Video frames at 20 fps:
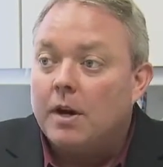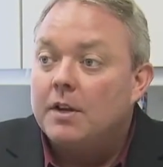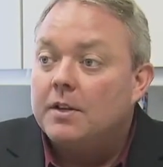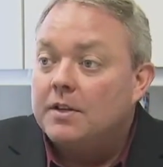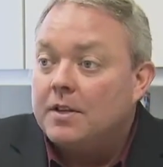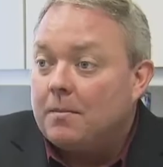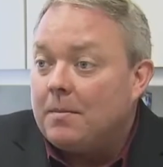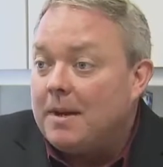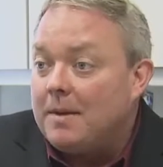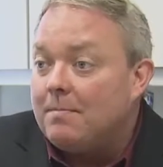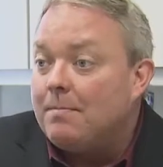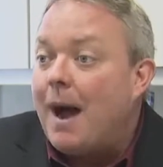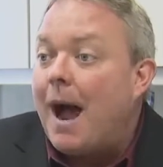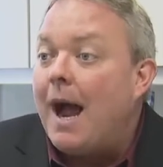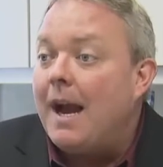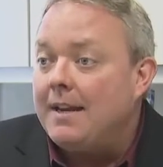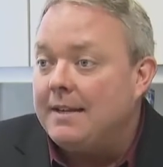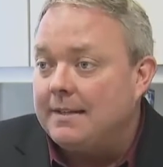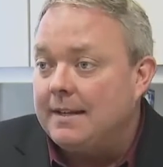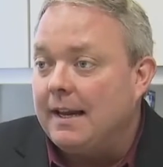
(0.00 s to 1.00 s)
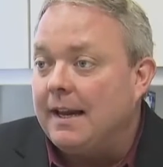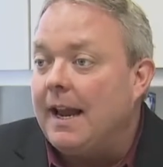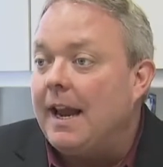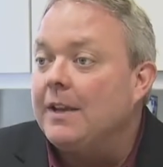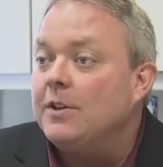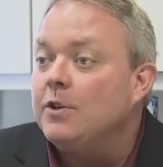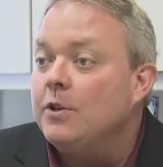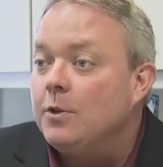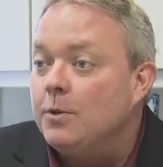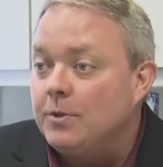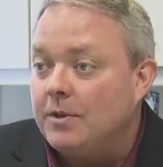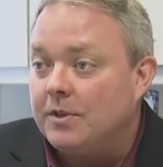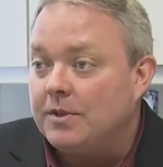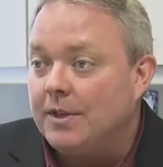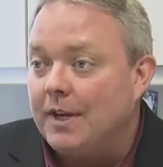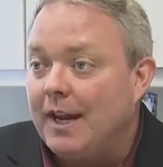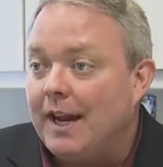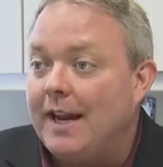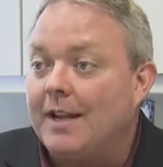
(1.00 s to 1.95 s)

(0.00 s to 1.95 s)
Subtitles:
somebody buys it and uses it.